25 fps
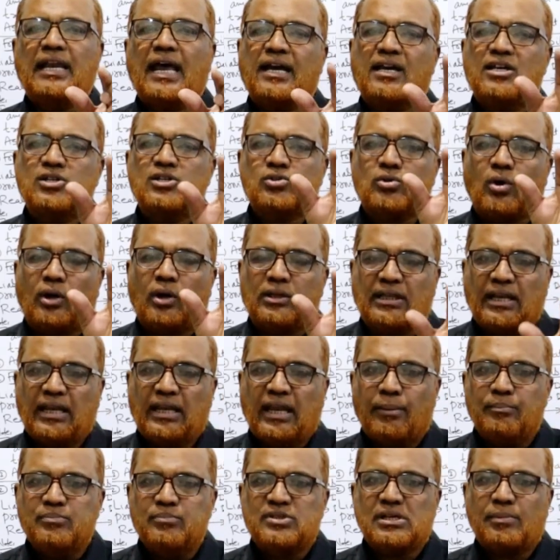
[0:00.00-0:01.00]
lakh is called the
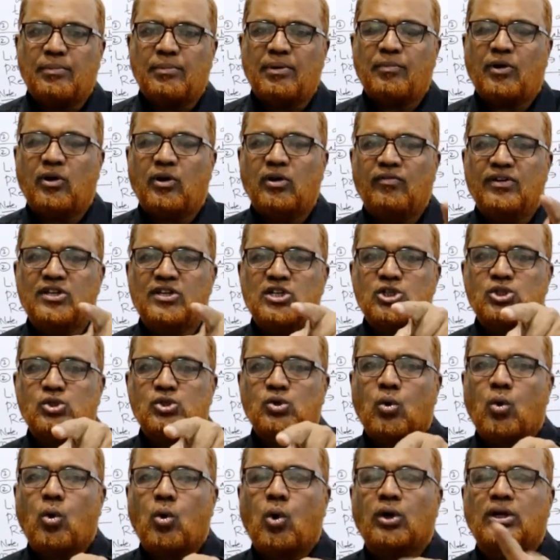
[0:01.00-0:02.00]
lump sum amount which
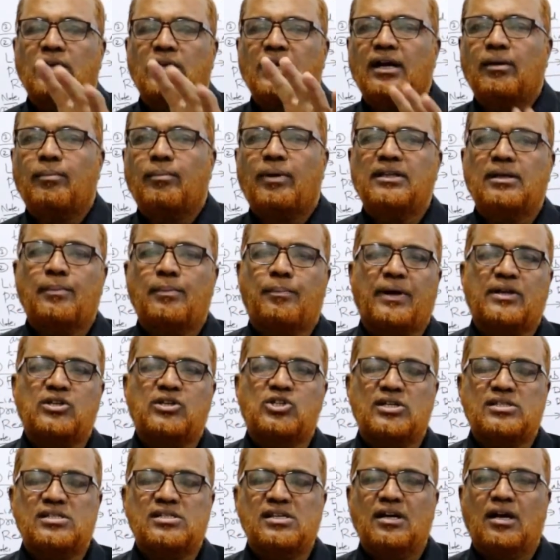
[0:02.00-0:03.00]
is quoted by the
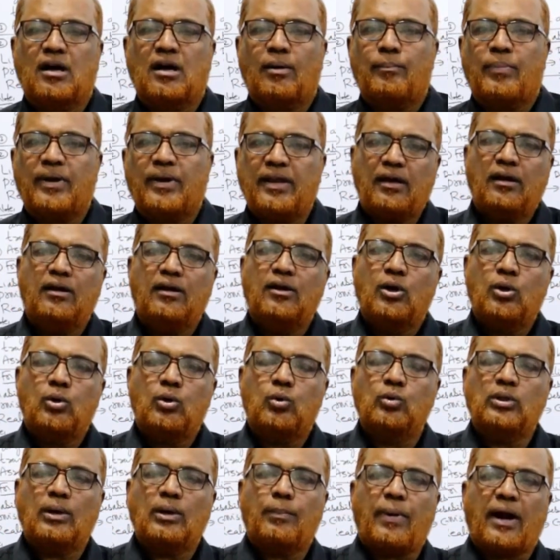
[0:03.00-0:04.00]
purchasing company
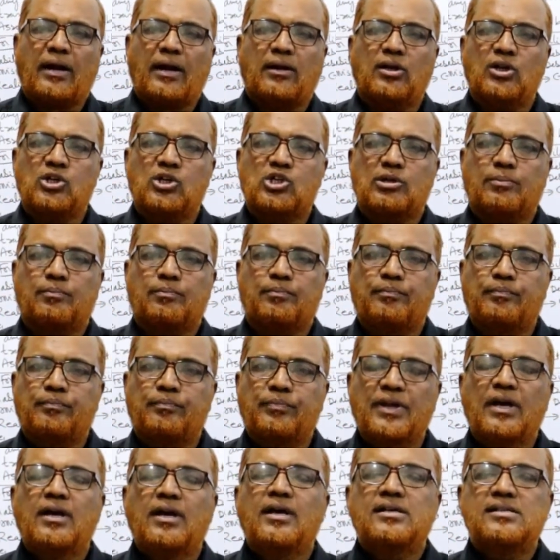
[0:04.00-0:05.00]
to the partnership.
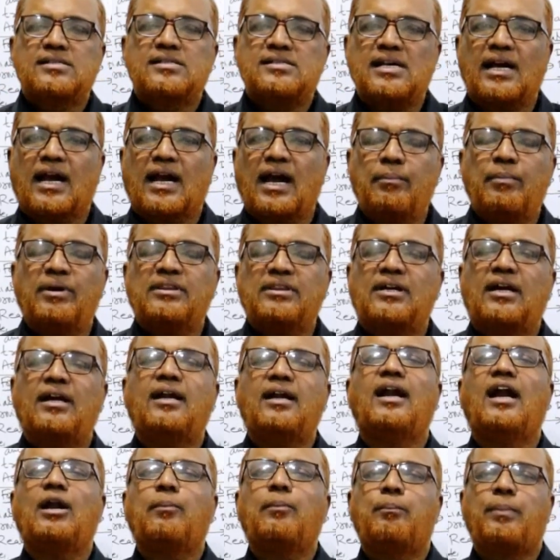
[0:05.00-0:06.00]
Second
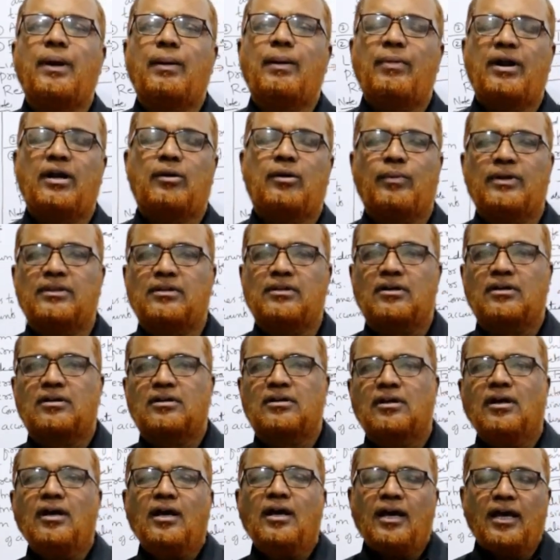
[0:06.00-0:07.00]
method, net payment method.
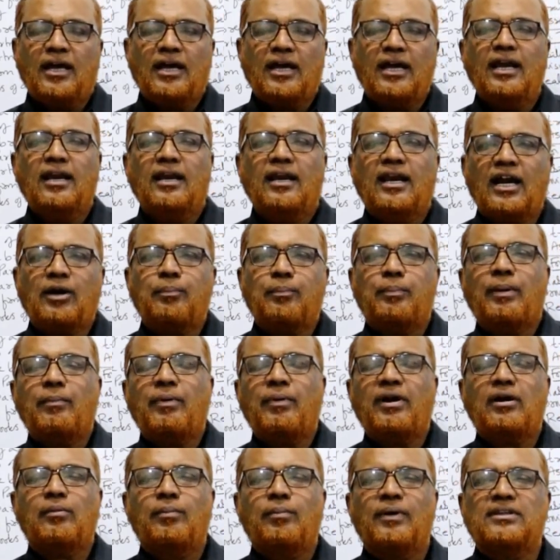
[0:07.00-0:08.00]
In net
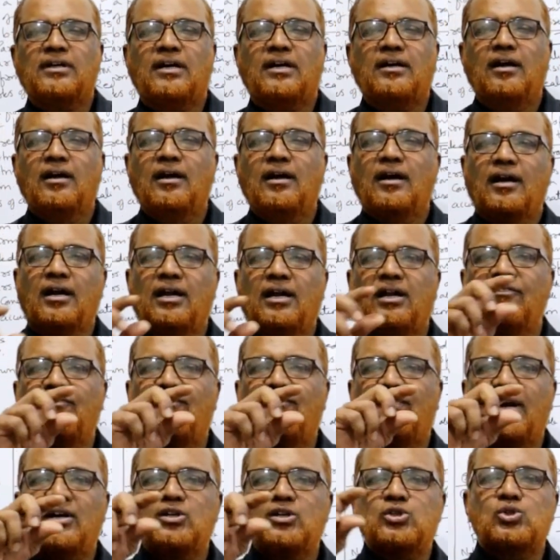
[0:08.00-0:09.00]
payment method,
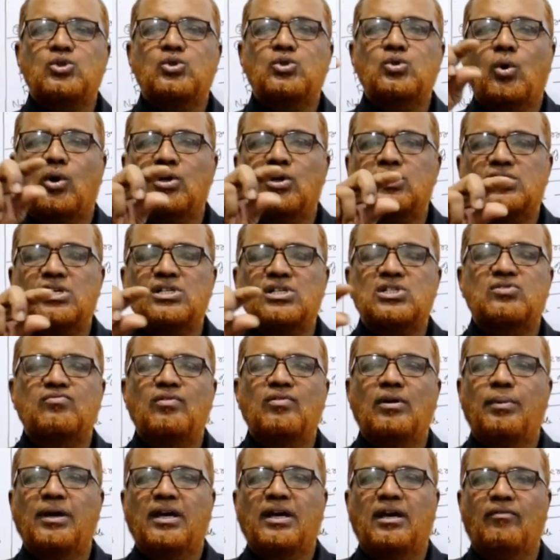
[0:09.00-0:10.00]
different sources
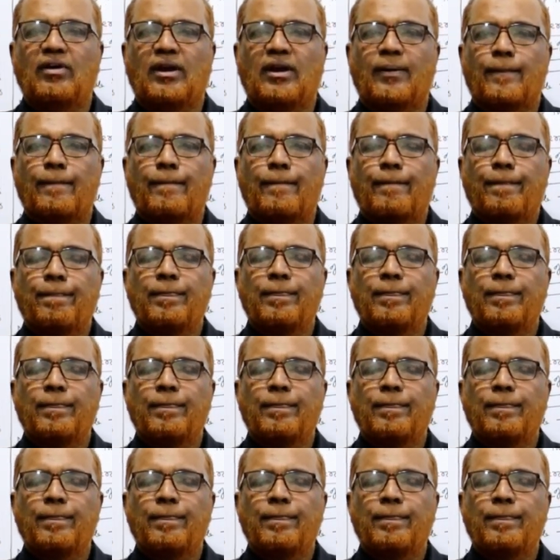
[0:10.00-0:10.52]
will be given.